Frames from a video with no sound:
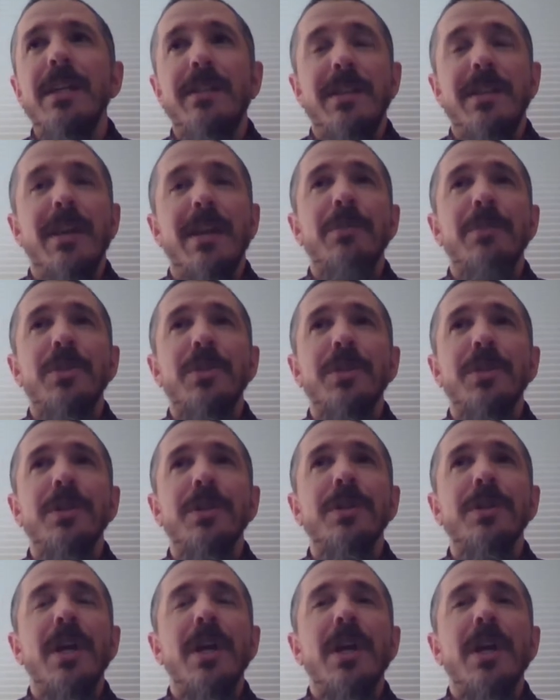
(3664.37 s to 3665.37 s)

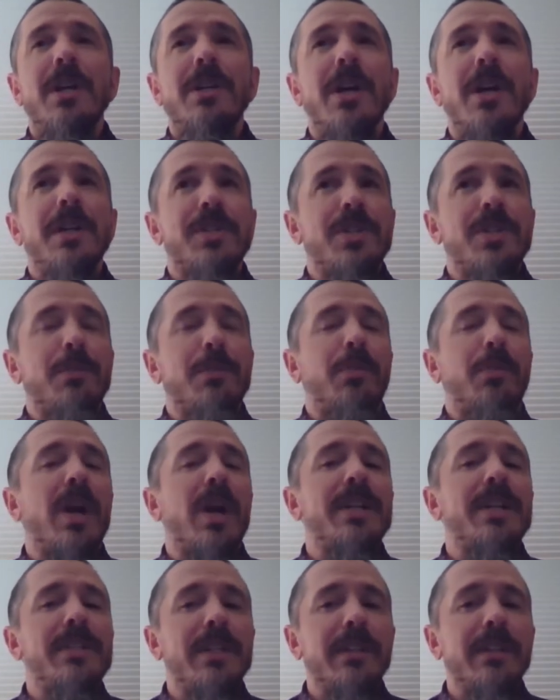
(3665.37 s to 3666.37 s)
temperature got
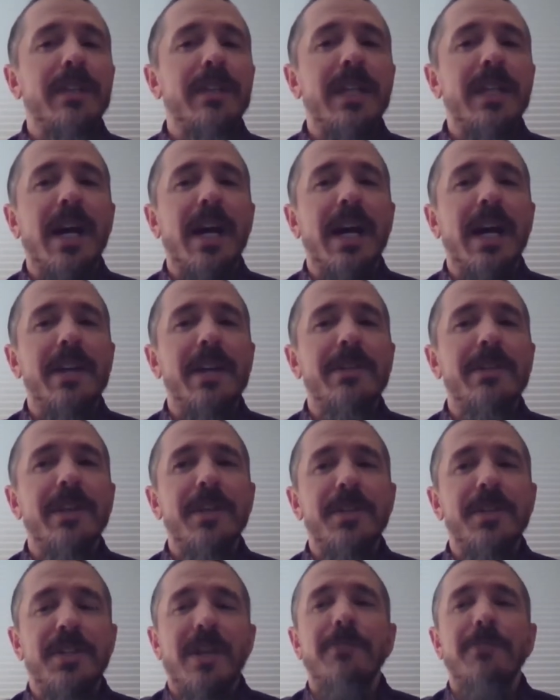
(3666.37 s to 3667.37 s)
surprisingly high in
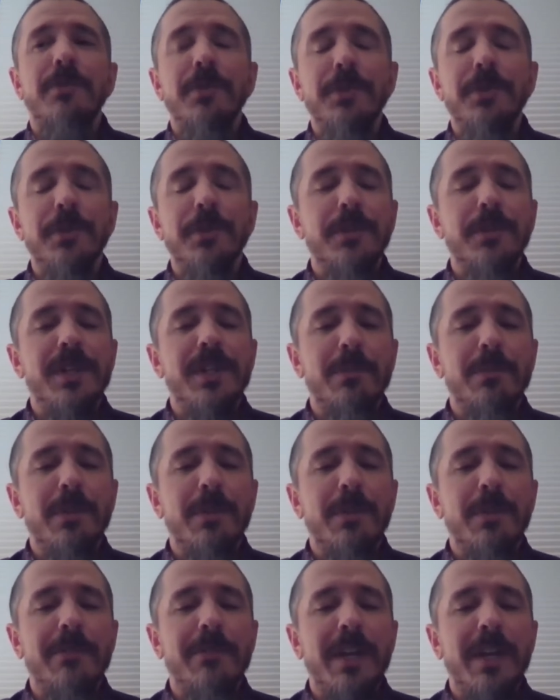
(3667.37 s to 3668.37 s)
there, several degrees
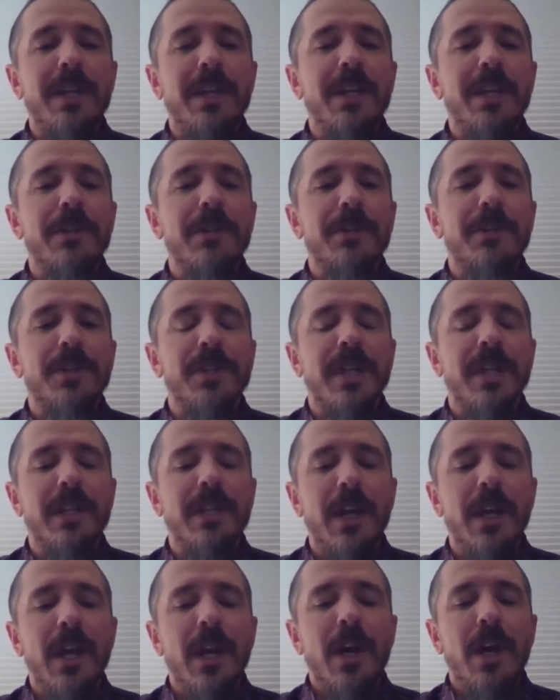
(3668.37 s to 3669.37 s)
above any other
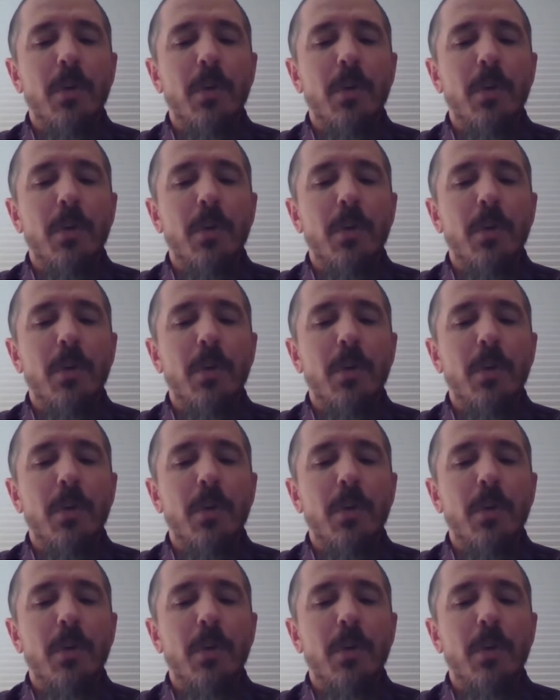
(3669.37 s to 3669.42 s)
site,